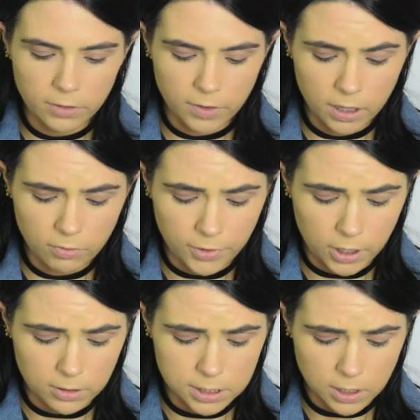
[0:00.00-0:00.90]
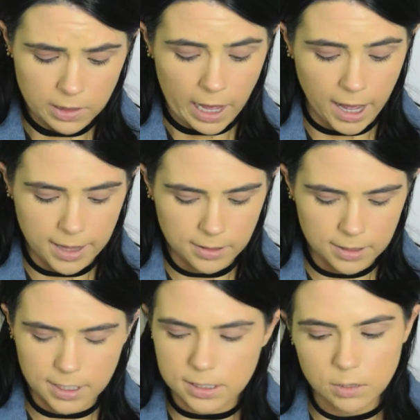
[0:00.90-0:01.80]
If any falls on the eyelid,
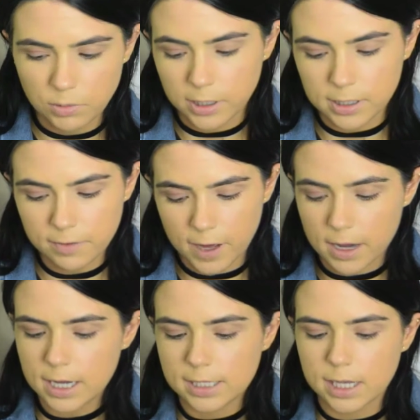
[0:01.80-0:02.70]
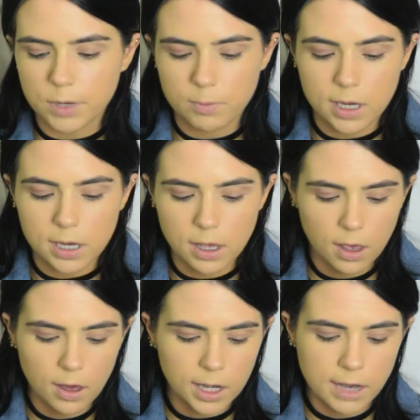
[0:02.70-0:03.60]
that's completely fine because I'm going to be
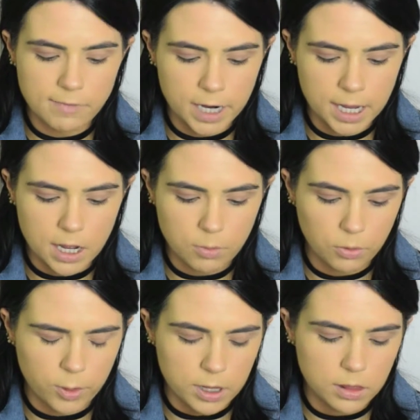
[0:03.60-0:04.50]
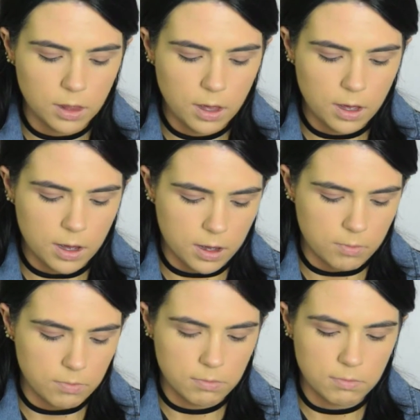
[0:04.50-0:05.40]
covering it up with
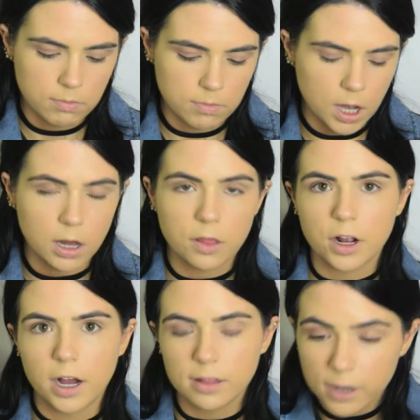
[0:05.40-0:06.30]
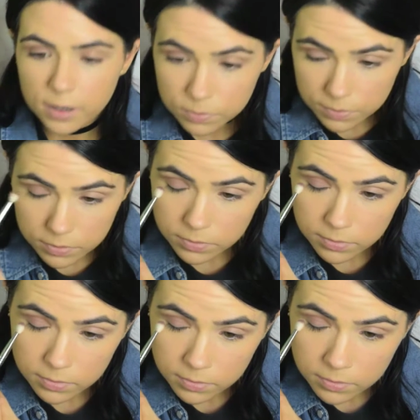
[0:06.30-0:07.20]
another color.
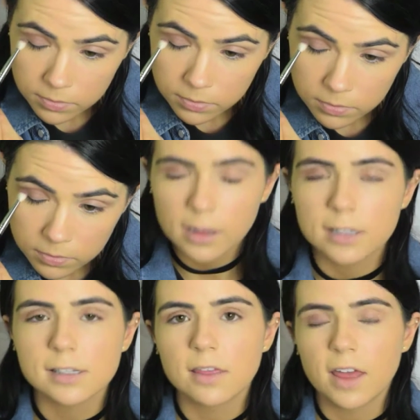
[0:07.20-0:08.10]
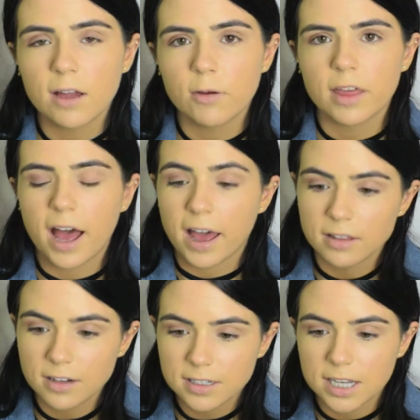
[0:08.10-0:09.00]
That's the thing with eye
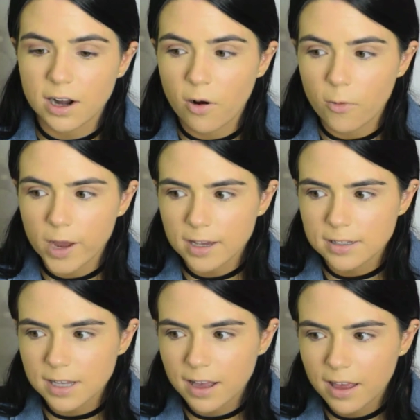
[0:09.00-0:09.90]
looks. It always